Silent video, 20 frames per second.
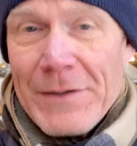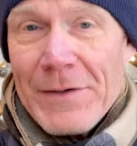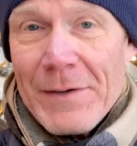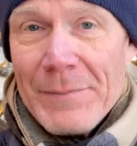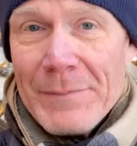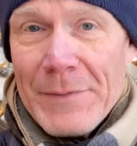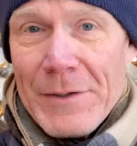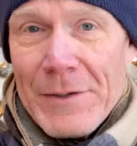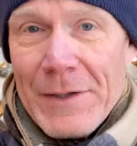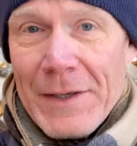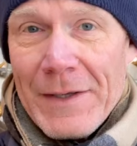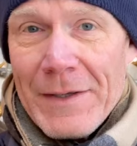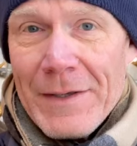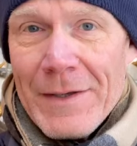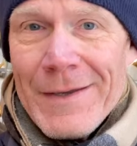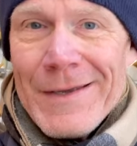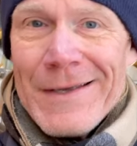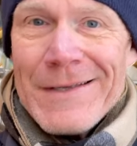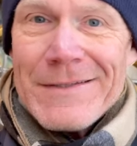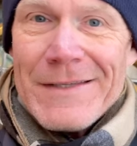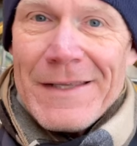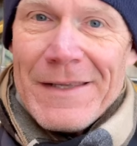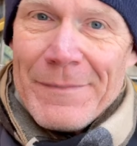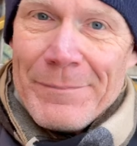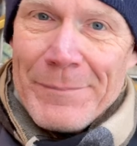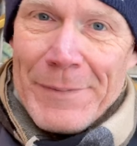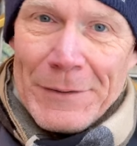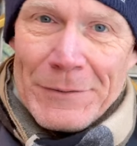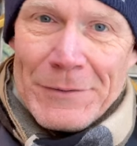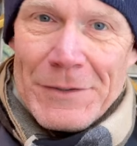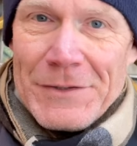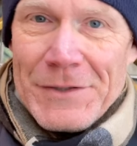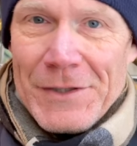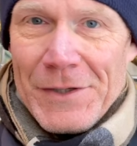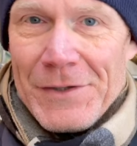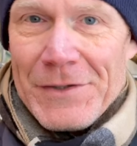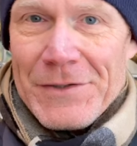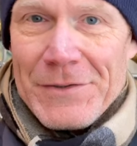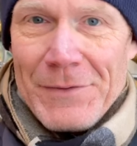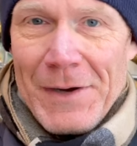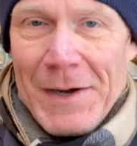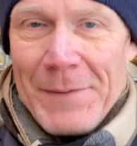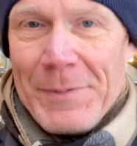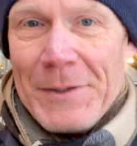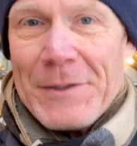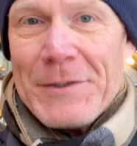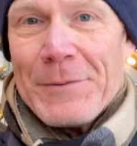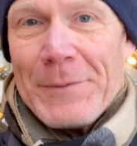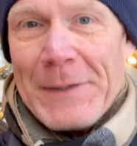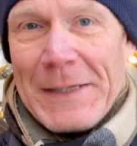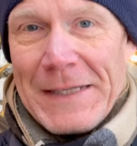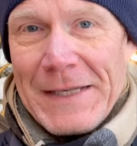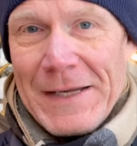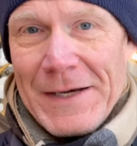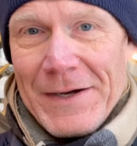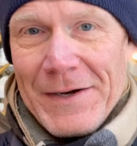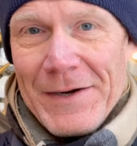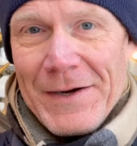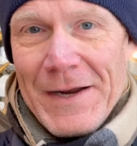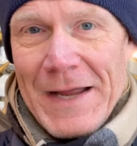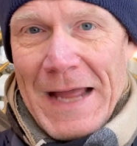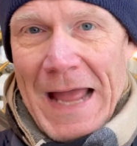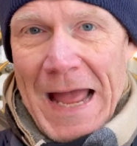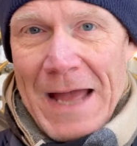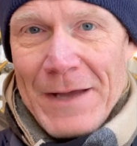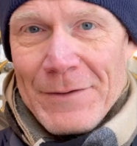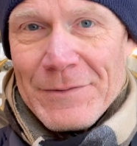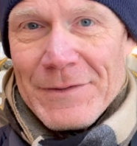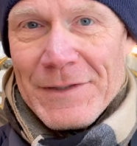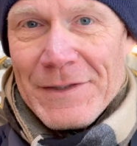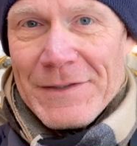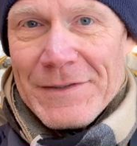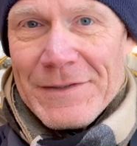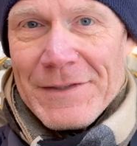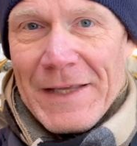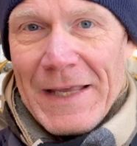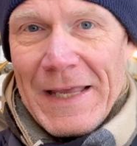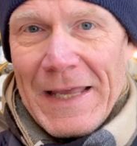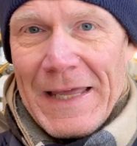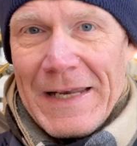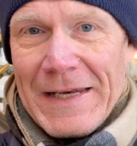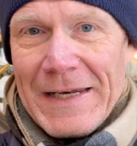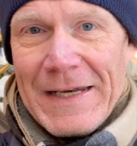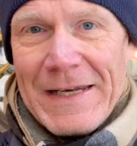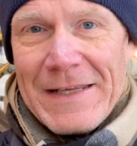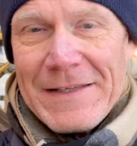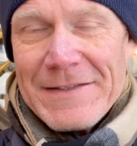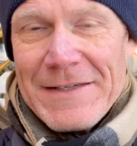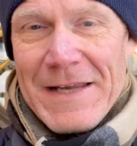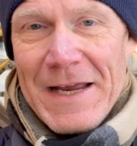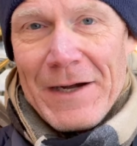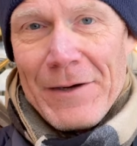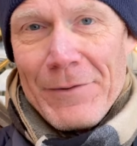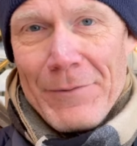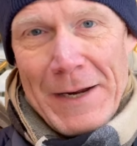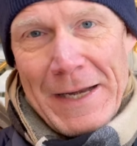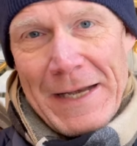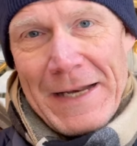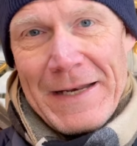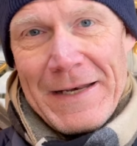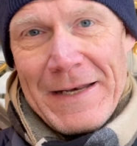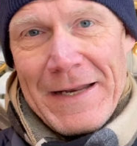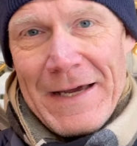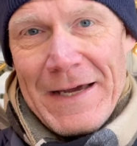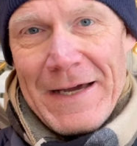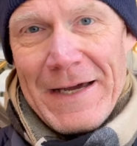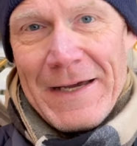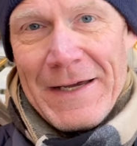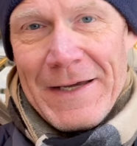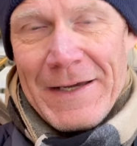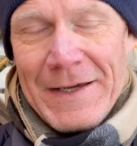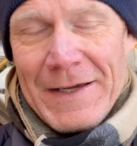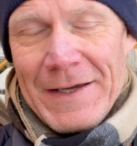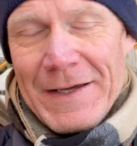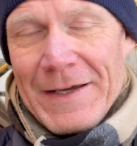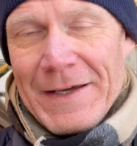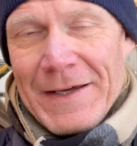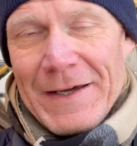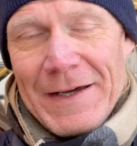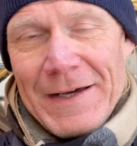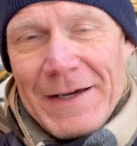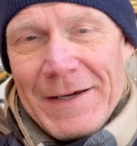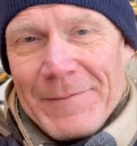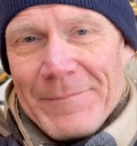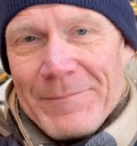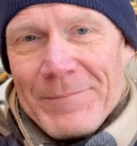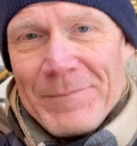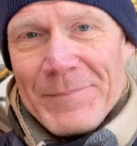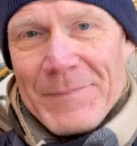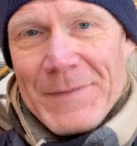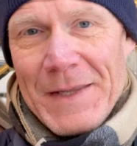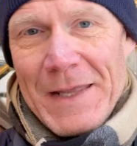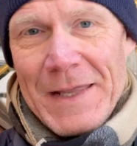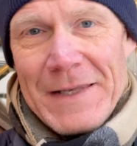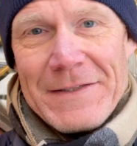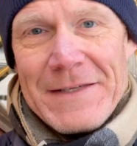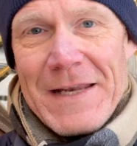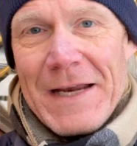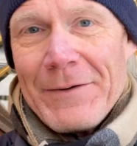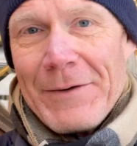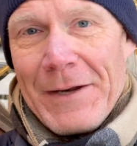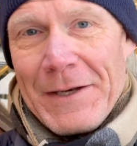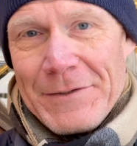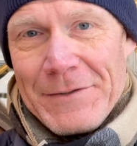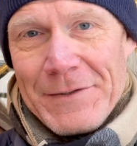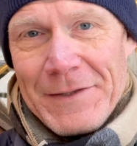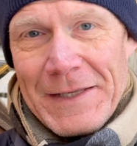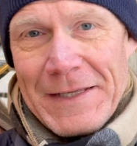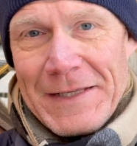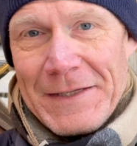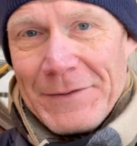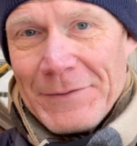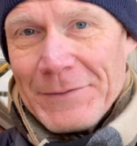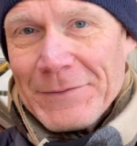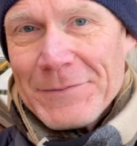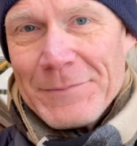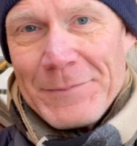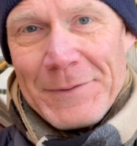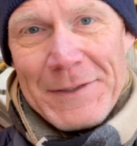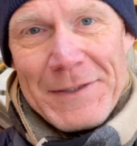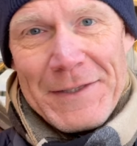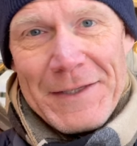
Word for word: in Munich, so they built the church right between their houses, and it is decorated to the gills with